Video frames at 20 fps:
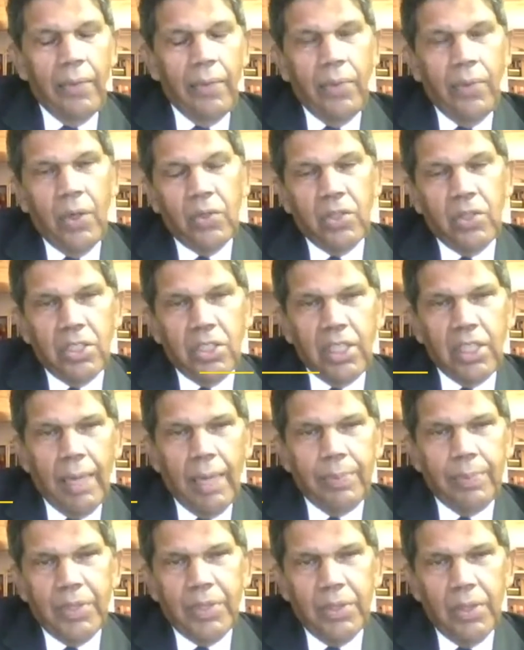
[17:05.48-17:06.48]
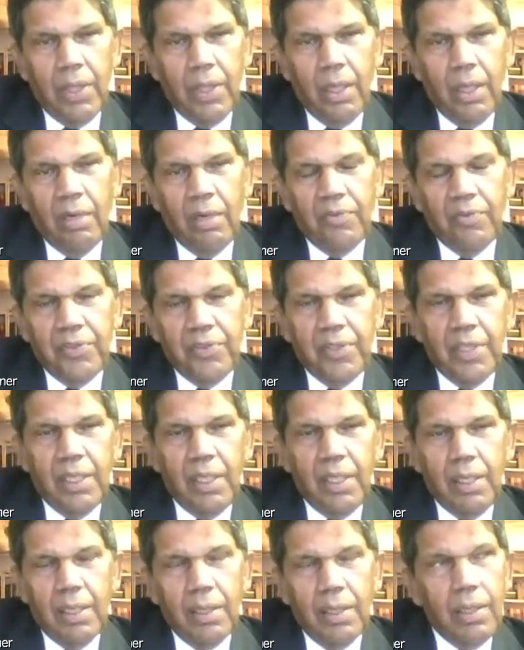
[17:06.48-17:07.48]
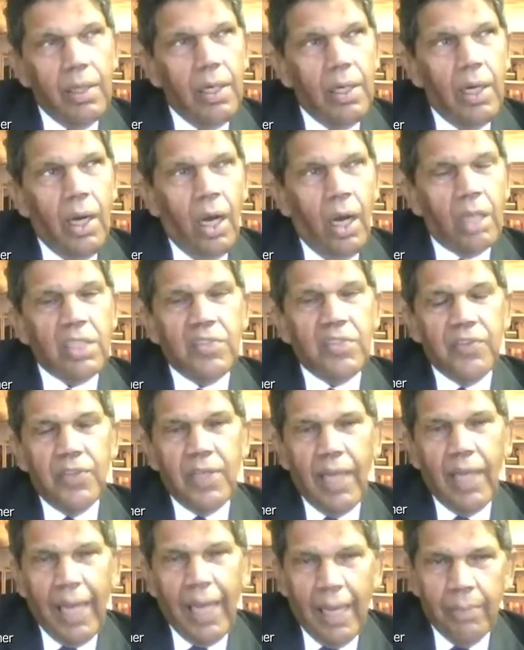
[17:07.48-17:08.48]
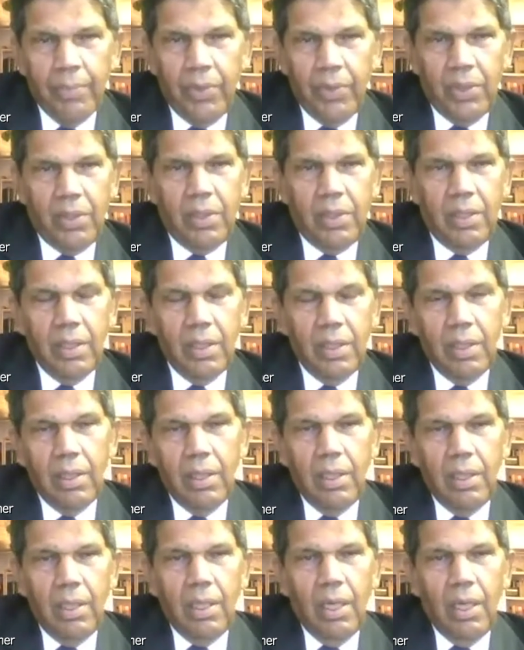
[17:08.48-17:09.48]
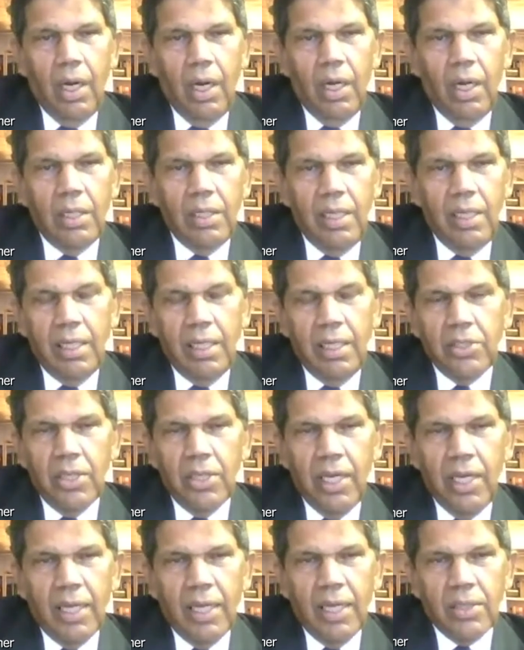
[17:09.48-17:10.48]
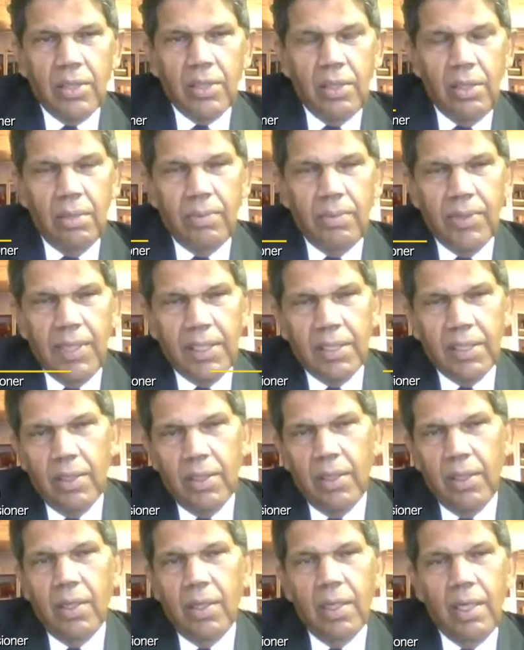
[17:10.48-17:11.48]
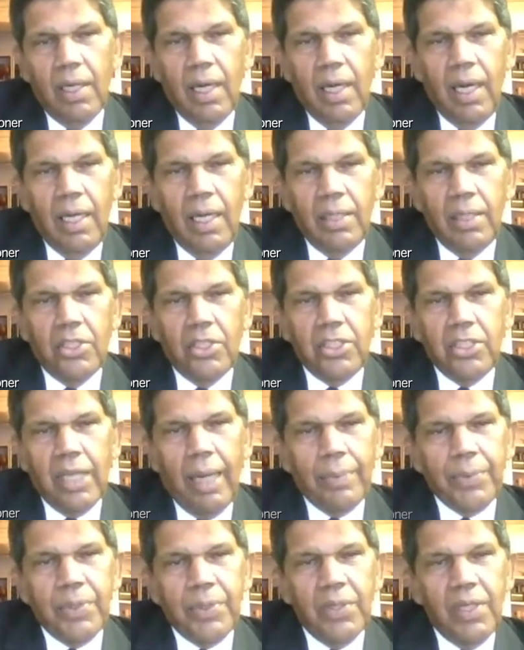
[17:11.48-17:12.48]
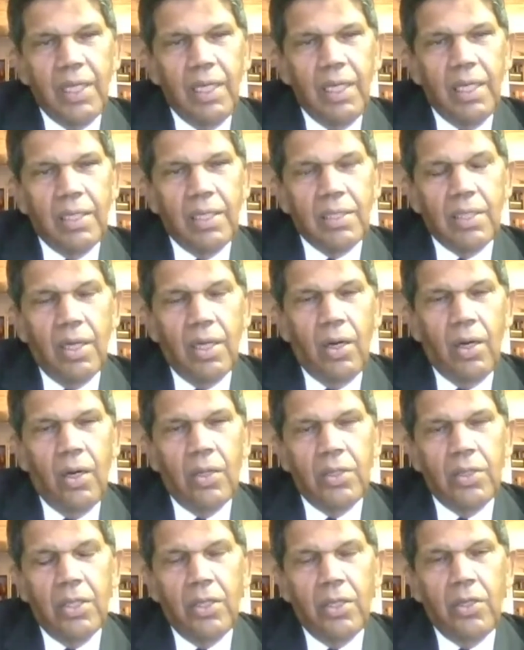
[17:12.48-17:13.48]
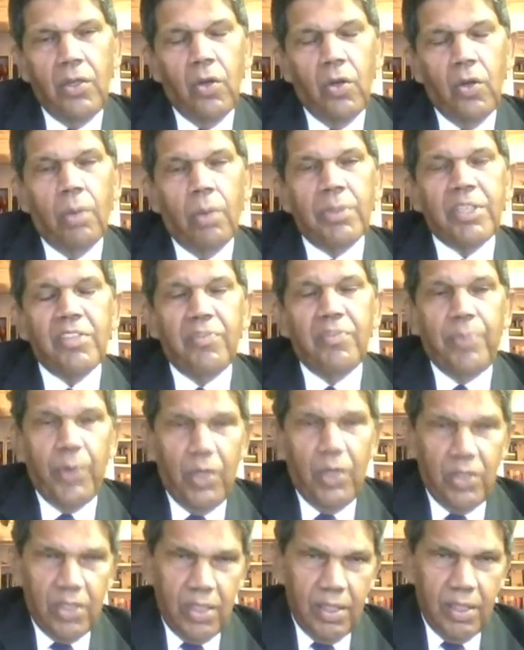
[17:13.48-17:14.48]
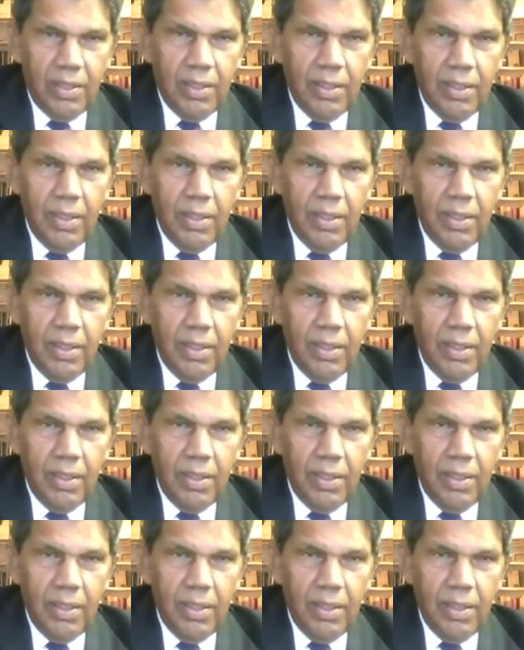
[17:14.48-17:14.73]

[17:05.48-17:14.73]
wrote a chapter of the Oxford Handbook on international human rights law, and the chapter is on the normative process.